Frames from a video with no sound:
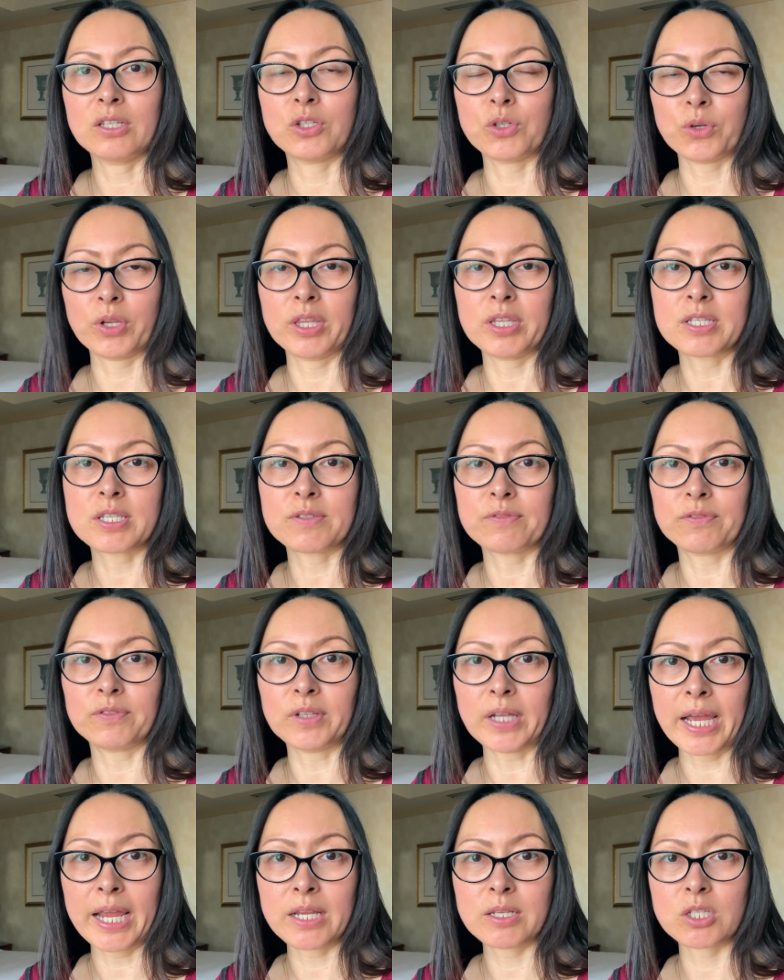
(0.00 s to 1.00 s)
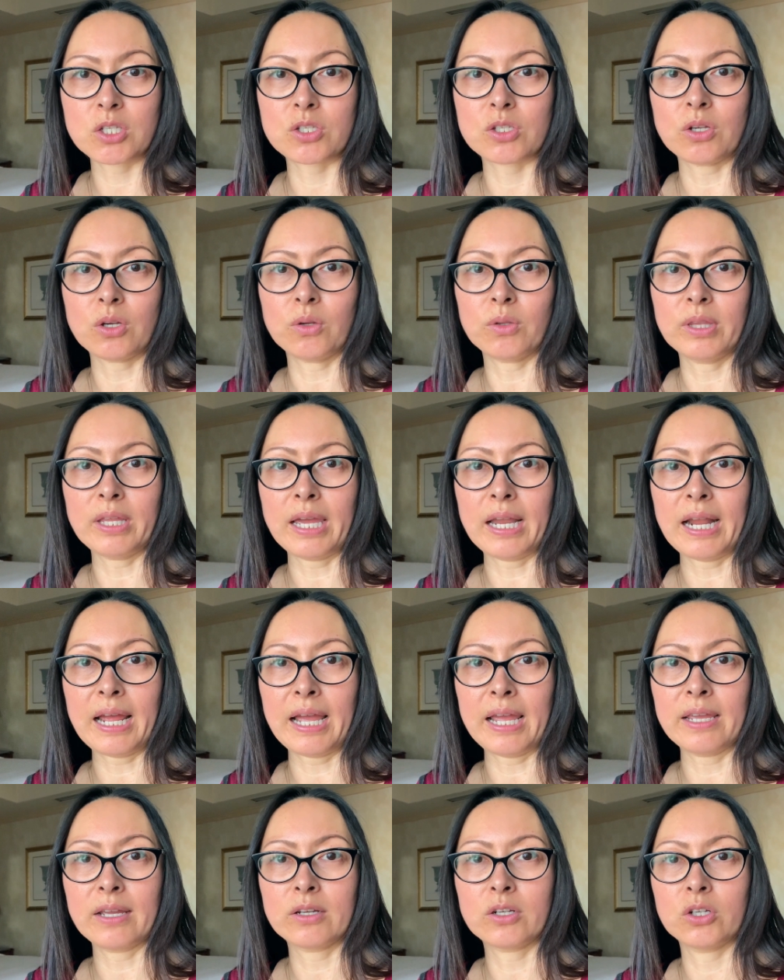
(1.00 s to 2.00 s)
during this flight so that
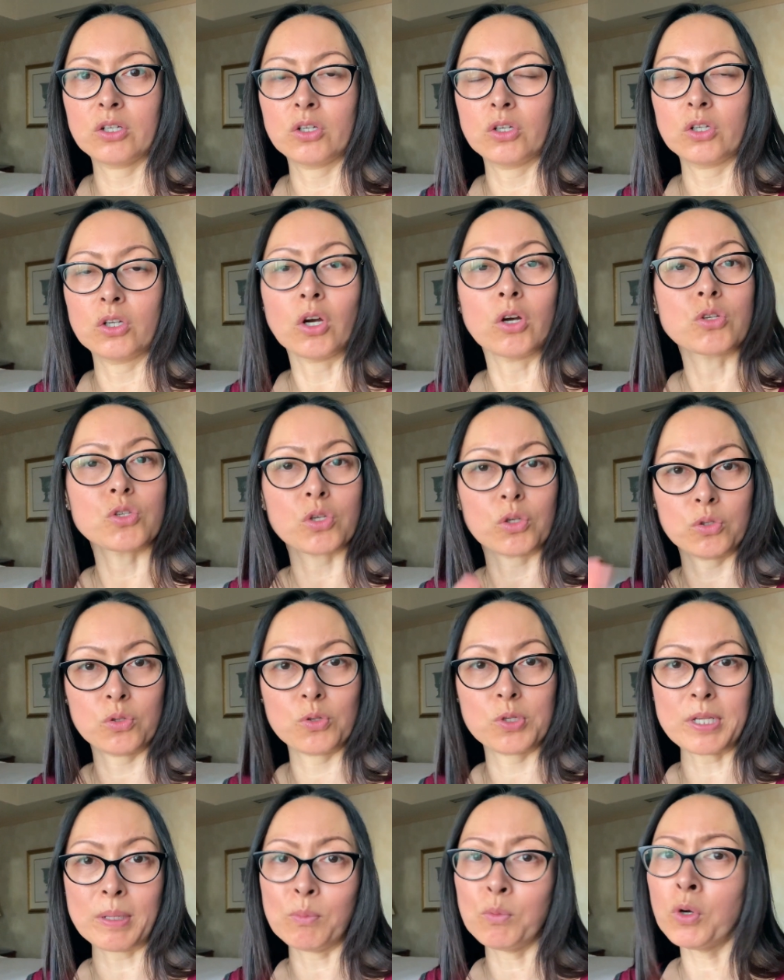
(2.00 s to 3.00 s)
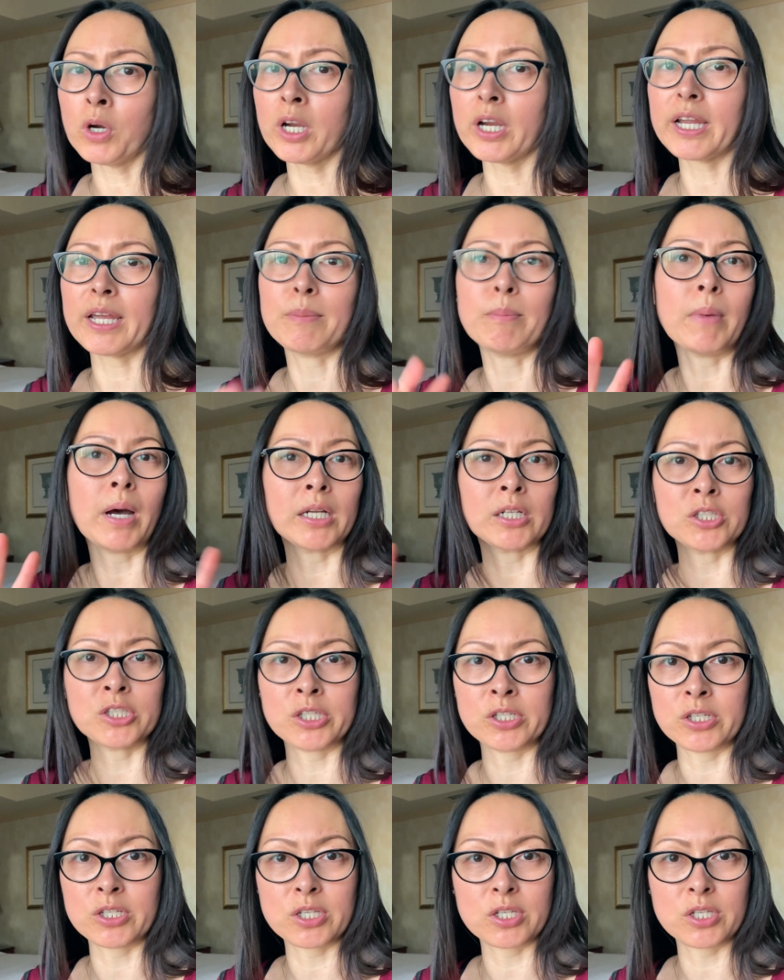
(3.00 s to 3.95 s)
I could also do some work and monitor the